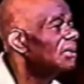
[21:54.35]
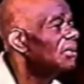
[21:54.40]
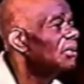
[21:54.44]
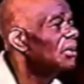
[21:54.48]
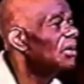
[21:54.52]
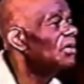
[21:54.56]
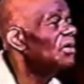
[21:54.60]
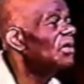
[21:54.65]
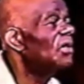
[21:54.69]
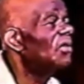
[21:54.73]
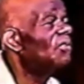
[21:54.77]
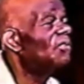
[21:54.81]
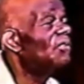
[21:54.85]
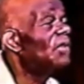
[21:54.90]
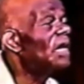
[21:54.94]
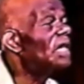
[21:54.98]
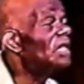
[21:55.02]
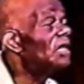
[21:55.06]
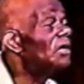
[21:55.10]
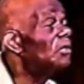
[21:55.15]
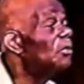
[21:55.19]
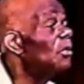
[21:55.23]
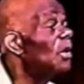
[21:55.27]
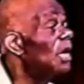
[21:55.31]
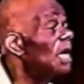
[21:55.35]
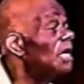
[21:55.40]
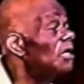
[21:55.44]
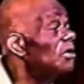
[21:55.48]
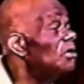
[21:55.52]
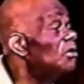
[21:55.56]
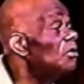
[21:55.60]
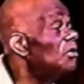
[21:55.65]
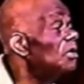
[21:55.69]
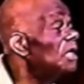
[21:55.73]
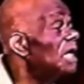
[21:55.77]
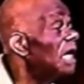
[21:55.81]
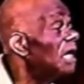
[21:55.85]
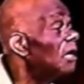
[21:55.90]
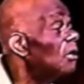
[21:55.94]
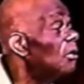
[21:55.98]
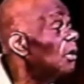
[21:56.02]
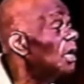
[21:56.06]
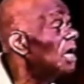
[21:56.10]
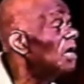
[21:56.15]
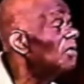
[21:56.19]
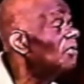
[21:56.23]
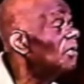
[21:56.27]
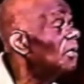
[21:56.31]
when the further away you get
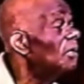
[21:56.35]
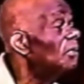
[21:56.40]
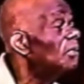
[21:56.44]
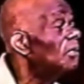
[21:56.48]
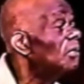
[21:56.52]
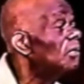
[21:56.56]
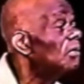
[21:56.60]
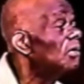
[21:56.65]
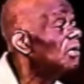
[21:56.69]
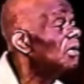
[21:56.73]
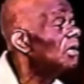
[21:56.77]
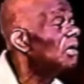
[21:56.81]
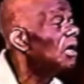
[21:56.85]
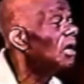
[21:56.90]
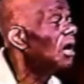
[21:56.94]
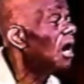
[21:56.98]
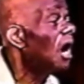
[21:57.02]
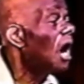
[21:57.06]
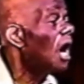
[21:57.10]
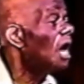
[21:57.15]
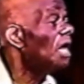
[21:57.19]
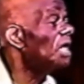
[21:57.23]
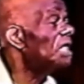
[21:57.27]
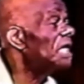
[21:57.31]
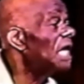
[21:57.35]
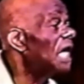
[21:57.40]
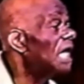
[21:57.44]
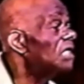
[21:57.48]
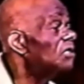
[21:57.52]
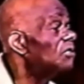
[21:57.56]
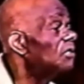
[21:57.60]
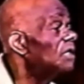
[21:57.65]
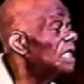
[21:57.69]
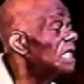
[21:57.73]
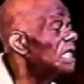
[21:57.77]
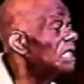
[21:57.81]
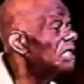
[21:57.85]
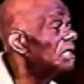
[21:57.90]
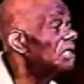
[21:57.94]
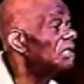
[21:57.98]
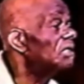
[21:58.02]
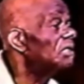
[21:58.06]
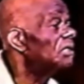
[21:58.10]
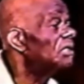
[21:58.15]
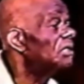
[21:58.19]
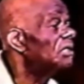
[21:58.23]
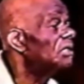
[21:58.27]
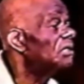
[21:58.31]
away from organized
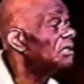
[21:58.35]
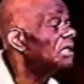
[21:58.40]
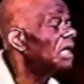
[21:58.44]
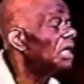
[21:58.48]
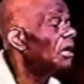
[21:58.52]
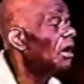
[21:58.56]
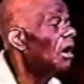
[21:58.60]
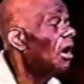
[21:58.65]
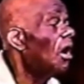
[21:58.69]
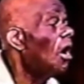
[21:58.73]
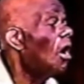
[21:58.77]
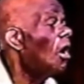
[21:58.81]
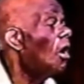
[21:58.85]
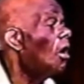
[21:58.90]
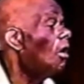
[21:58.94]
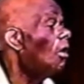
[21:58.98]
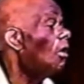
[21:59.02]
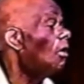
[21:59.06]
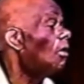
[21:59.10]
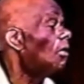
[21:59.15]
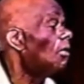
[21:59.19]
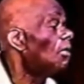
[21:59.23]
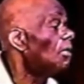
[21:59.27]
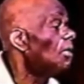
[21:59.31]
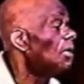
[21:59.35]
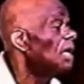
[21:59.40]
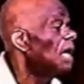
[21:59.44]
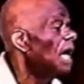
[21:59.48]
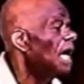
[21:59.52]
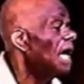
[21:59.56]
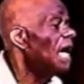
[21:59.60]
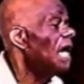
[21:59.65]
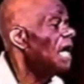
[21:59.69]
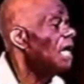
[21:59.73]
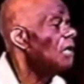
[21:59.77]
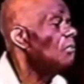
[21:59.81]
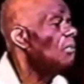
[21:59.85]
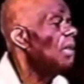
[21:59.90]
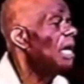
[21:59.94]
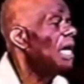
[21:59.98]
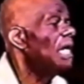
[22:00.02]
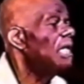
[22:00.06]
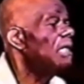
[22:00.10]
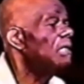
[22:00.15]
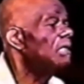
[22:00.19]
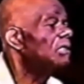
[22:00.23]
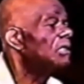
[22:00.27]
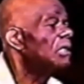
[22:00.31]
religions that are all
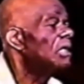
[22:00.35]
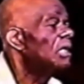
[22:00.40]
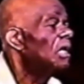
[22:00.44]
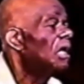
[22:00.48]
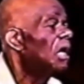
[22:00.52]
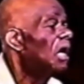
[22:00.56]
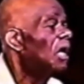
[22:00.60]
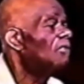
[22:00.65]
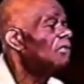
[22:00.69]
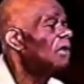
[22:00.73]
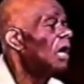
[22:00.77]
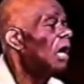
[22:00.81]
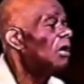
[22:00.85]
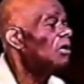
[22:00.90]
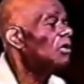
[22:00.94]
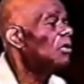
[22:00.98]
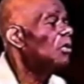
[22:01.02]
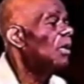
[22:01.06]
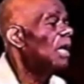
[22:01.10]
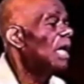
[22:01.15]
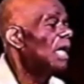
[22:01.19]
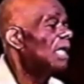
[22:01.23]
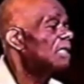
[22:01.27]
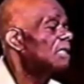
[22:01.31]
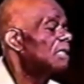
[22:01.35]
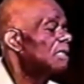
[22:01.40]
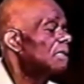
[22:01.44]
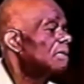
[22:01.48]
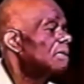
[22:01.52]
handmaidens of conquest.